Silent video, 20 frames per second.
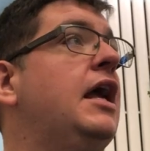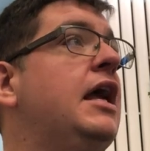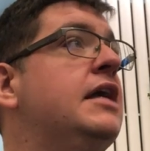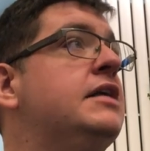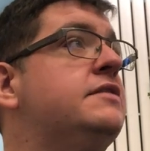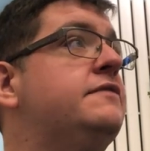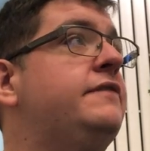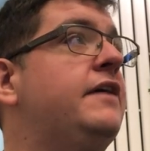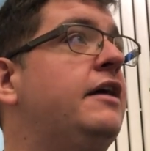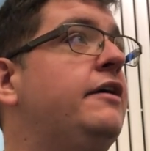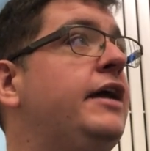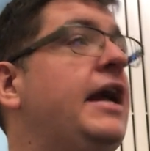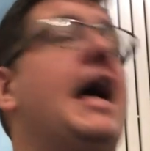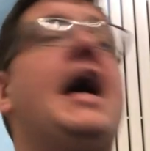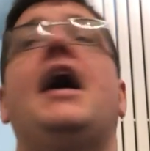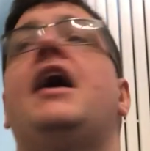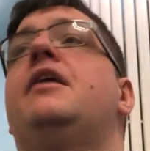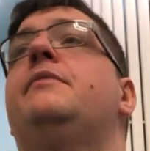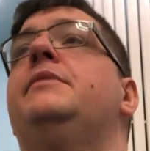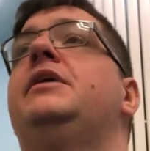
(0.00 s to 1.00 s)
is very
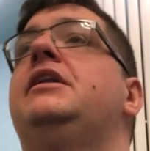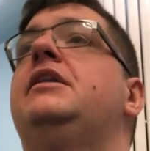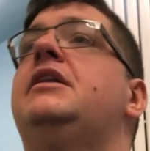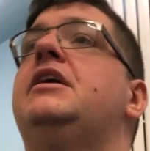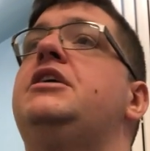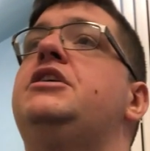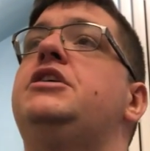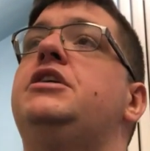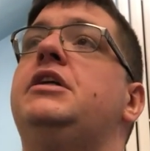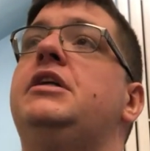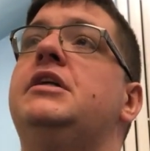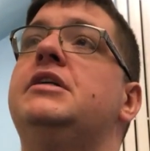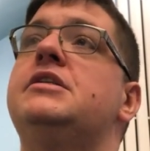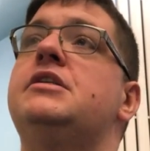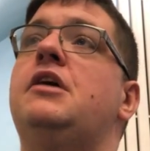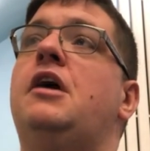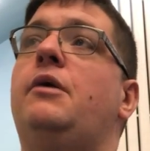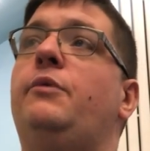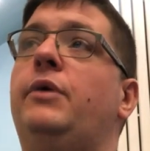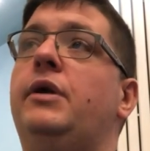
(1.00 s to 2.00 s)
adamant that she does
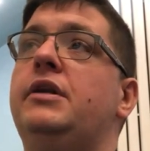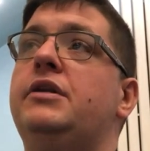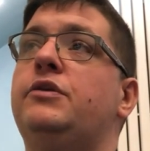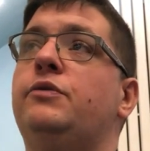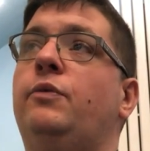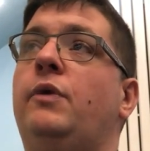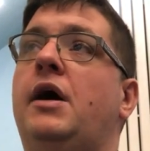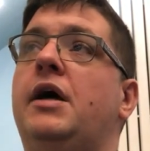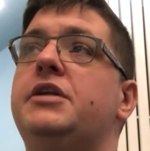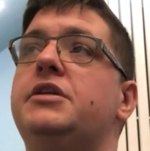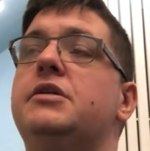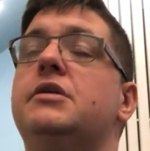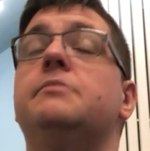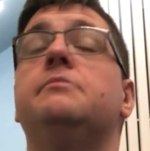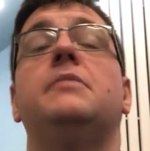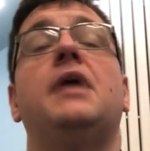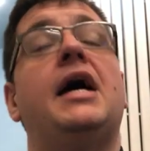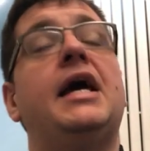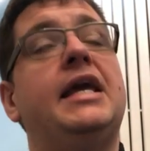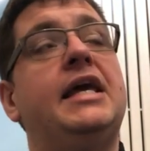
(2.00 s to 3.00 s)
not want to watch them.
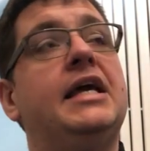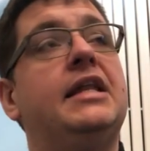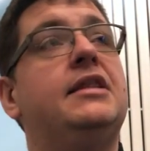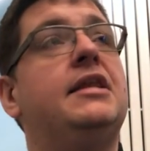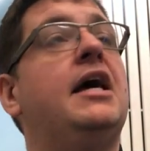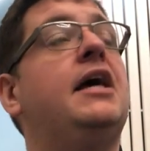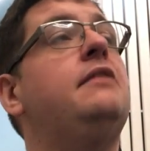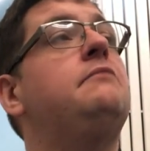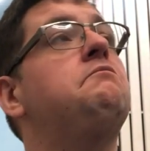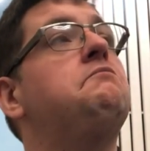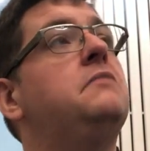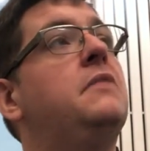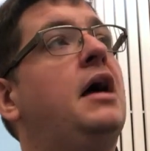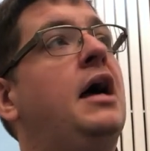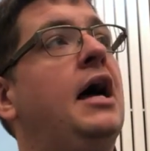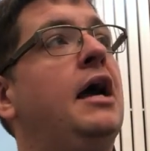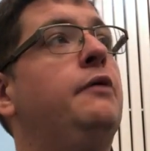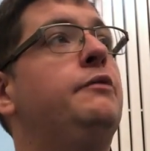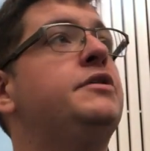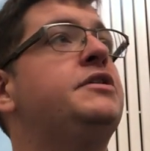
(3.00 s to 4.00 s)
I get that.
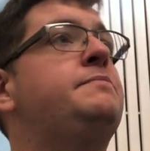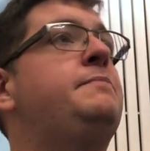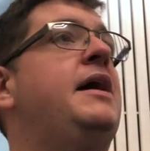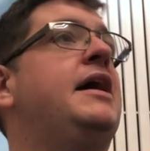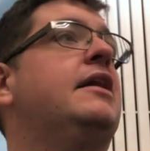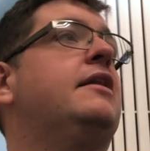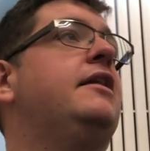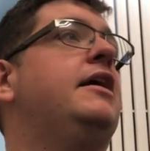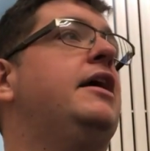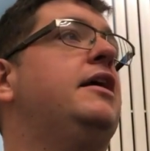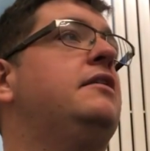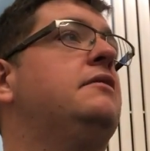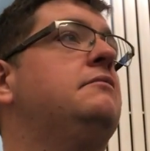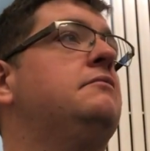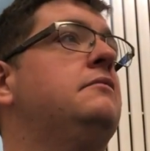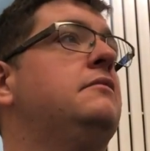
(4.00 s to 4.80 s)
I respect that